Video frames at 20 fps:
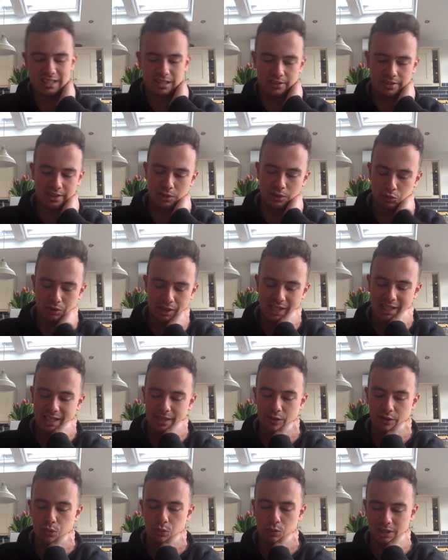I think it was
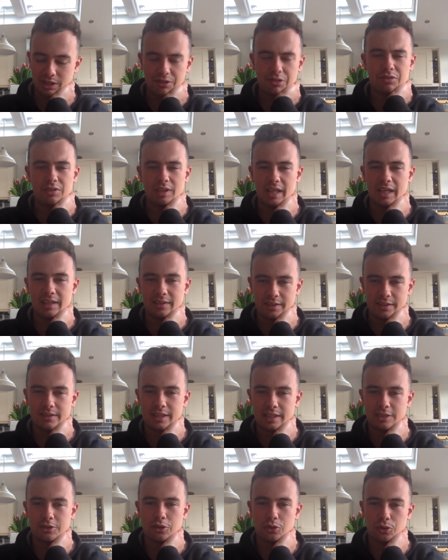last week, saying that
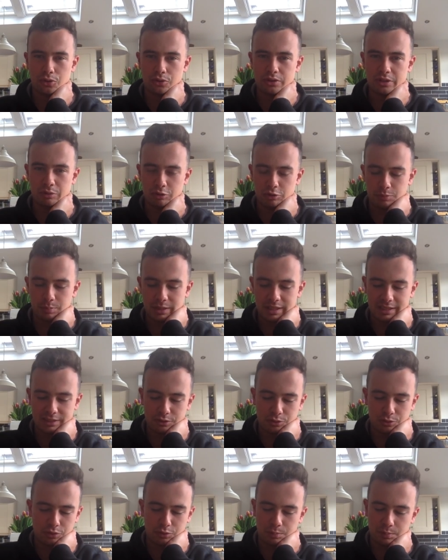they thought he was back
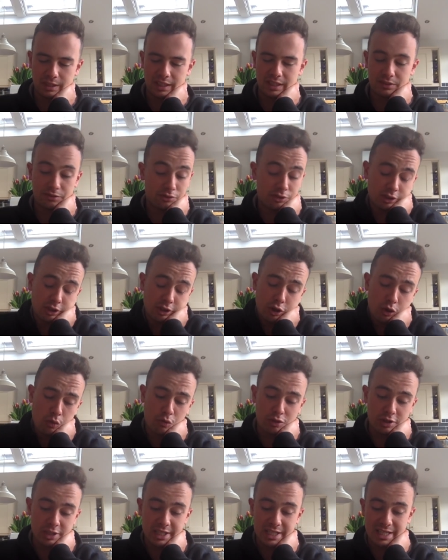to his best. And
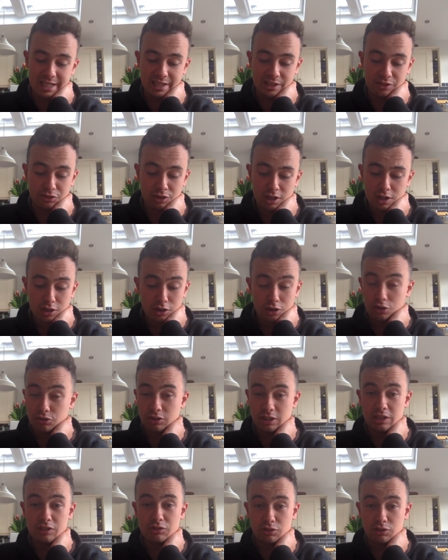hopefully he is, because
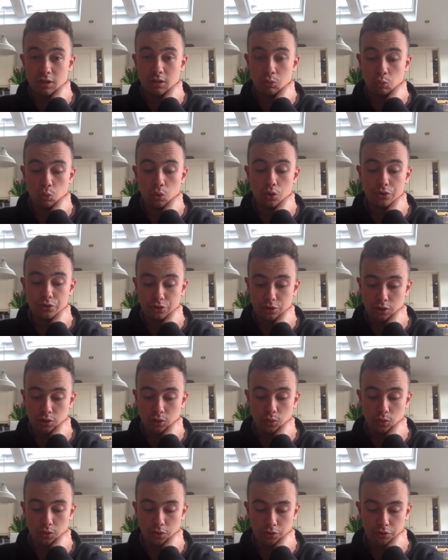he's a wonder
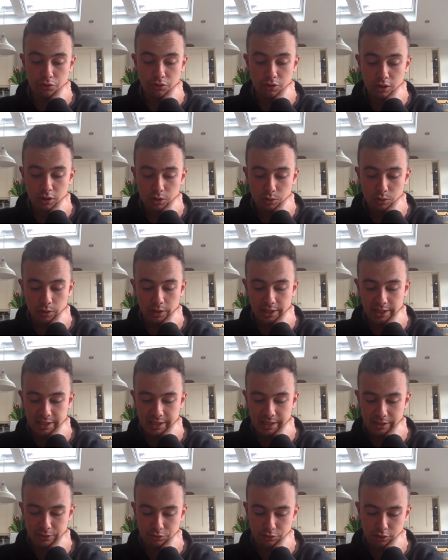horse when he
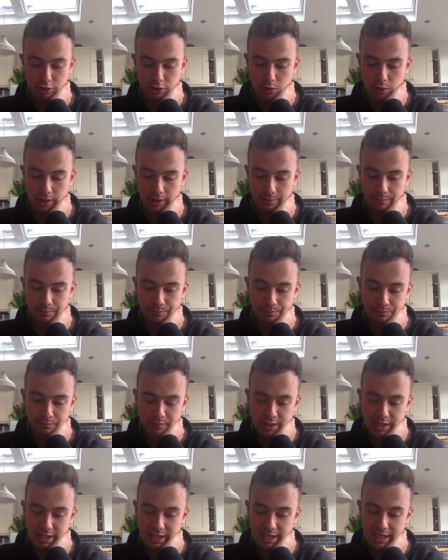gets going.
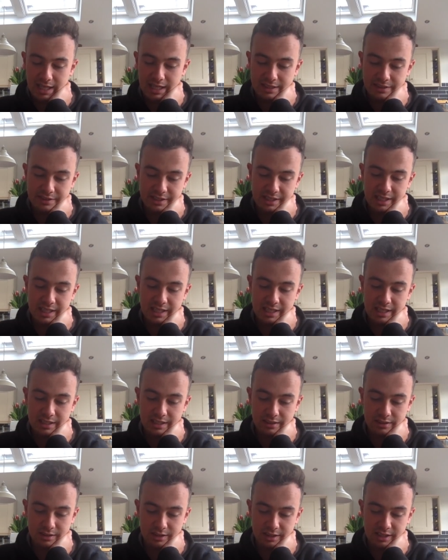And
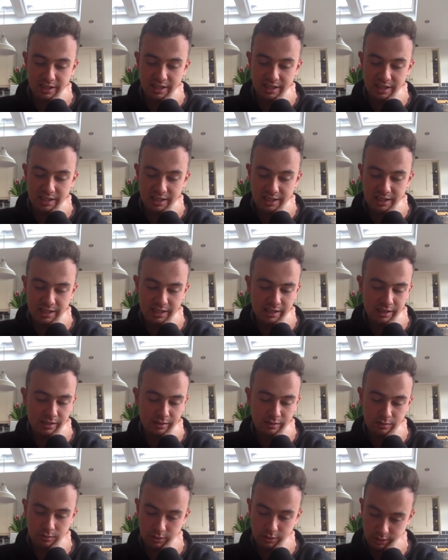in the,
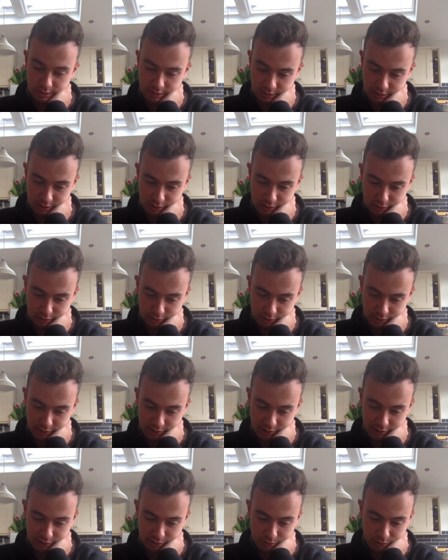what's it called
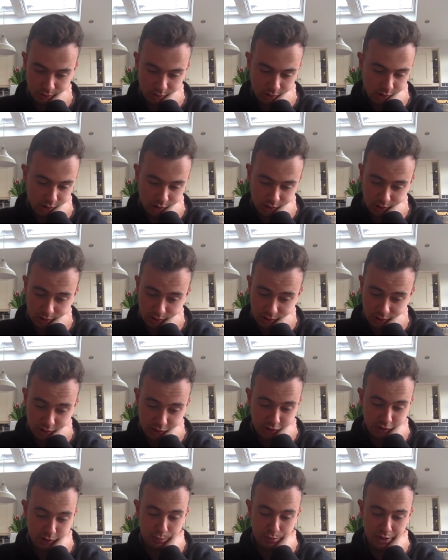now?
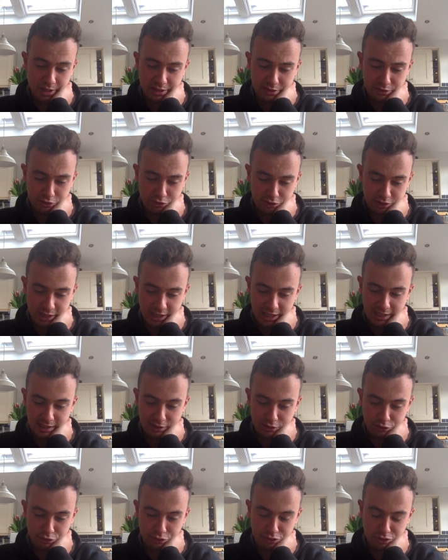The Britain
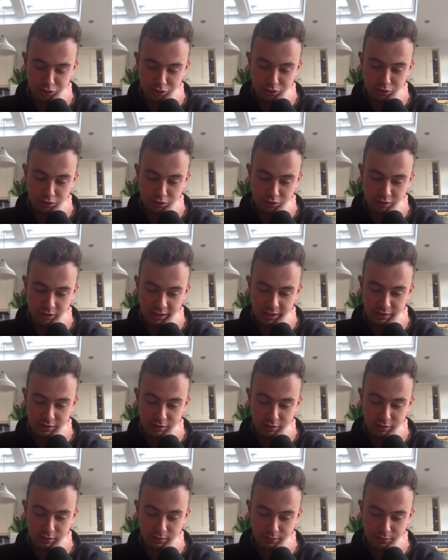Stallion stood
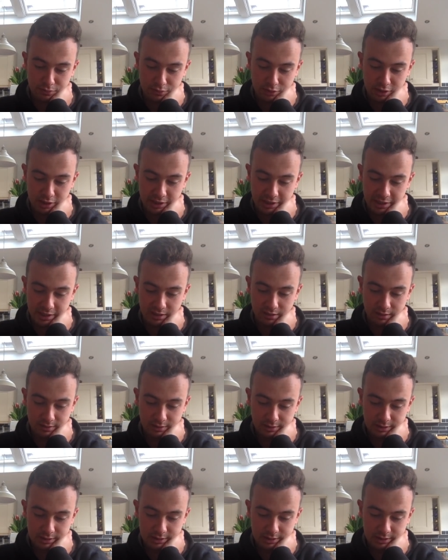Cecil Frail